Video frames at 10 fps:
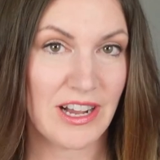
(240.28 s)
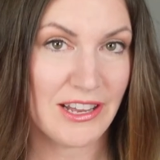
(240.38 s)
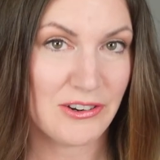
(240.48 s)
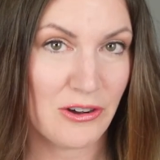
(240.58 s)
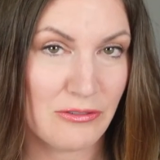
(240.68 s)

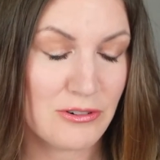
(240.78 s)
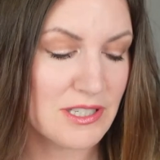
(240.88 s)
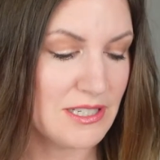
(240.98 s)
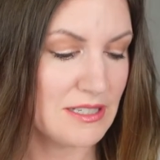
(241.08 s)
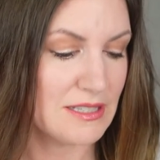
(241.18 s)
gotten all four
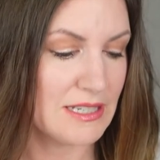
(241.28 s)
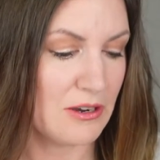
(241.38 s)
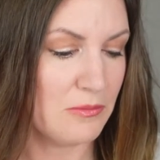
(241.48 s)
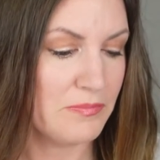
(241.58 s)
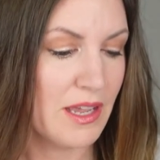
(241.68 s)
seasons
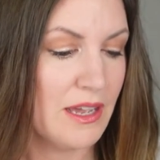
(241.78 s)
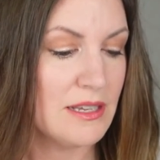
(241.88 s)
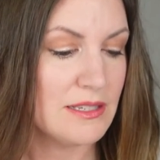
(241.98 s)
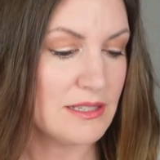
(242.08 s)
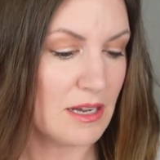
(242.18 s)
now.
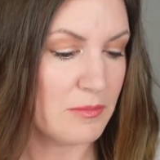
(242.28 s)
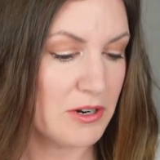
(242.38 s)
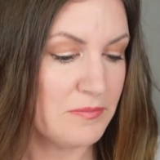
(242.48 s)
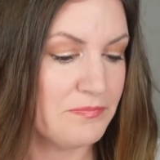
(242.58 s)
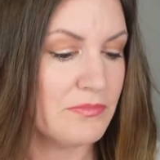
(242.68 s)

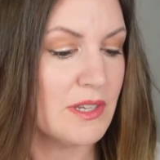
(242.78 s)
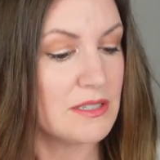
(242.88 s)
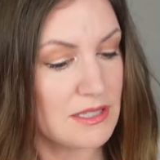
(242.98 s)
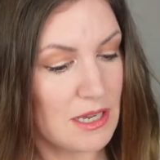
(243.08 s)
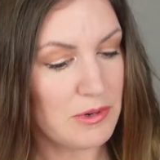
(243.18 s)
Summer,
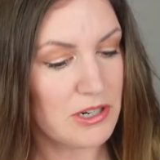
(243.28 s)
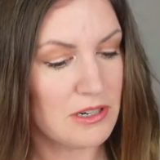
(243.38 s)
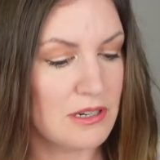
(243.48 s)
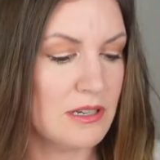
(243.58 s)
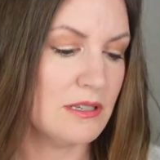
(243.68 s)

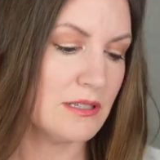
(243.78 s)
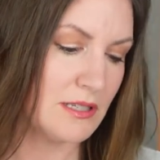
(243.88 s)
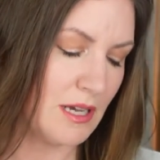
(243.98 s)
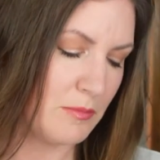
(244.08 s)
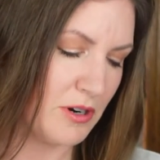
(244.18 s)
summer,
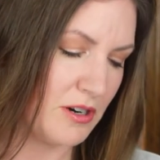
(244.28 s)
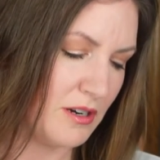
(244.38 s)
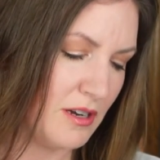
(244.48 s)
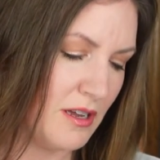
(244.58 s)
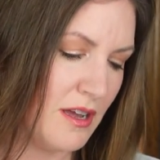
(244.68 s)
summer,